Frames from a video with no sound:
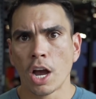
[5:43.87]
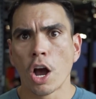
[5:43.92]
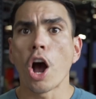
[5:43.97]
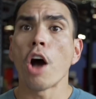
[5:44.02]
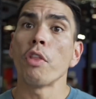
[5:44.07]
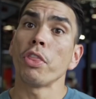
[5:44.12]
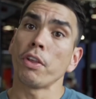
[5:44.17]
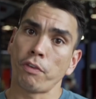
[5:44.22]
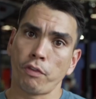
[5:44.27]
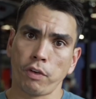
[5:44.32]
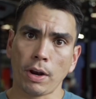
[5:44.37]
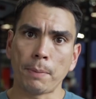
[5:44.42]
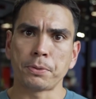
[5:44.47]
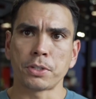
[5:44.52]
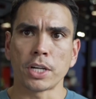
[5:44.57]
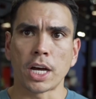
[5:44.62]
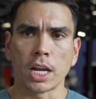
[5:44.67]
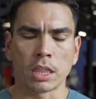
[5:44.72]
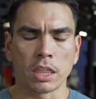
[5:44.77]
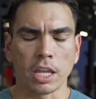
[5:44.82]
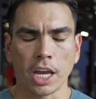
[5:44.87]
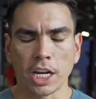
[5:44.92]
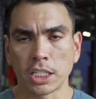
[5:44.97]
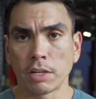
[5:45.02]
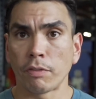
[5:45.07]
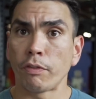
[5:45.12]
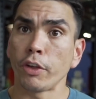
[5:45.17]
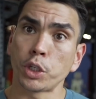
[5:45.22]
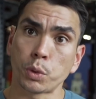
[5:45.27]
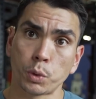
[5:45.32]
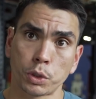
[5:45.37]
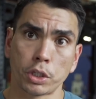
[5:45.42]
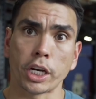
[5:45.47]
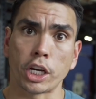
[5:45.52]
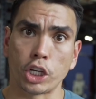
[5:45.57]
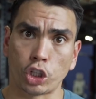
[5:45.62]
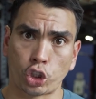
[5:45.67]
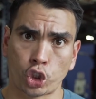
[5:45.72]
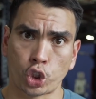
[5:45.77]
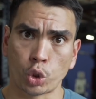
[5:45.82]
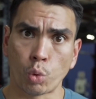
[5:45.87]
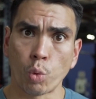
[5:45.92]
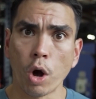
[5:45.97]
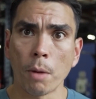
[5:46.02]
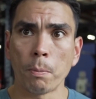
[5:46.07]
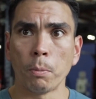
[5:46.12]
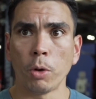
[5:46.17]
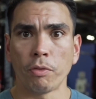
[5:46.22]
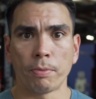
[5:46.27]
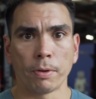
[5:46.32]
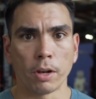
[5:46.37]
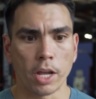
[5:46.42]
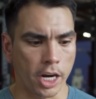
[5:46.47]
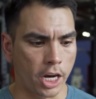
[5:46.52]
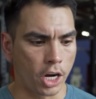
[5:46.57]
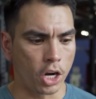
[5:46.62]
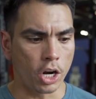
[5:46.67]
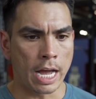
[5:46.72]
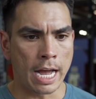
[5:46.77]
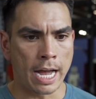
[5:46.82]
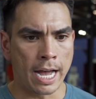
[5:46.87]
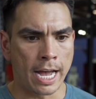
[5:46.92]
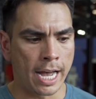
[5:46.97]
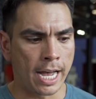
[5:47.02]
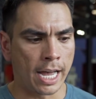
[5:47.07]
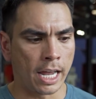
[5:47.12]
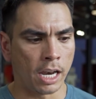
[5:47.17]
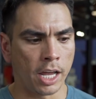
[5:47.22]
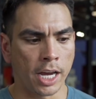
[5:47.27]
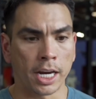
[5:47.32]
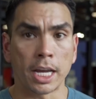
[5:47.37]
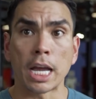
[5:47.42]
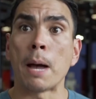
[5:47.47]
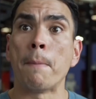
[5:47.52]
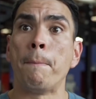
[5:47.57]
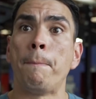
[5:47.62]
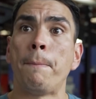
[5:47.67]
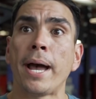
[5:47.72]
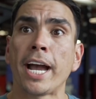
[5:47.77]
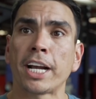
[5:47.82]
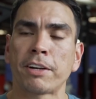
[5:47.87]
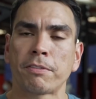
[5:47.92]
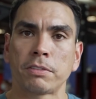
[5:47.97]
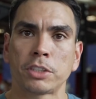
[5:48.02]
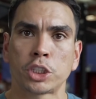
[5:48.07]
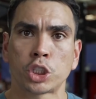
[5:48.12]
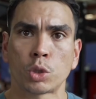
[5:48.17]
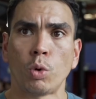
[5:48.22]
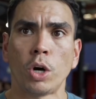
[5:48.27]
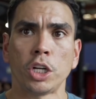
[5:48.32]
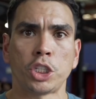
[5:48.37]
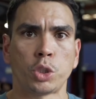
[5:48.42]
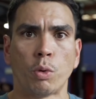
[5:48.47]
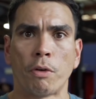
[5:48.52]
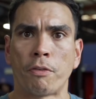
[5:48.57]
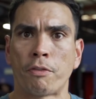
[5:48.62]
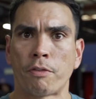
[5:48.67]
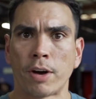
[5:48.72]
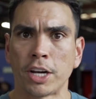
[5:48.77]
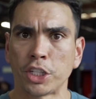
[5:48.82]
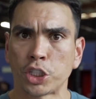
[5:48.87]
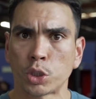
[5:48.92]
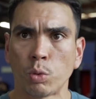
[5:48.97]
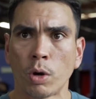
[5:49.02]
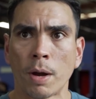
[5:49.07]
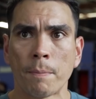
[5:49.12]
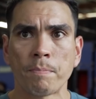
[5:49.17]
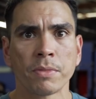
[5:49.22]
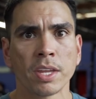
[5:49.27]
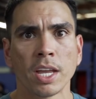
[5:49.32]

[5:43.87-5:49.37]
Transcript: On the flip side of things, if this was like a squat movement, like a back squat to a front squat,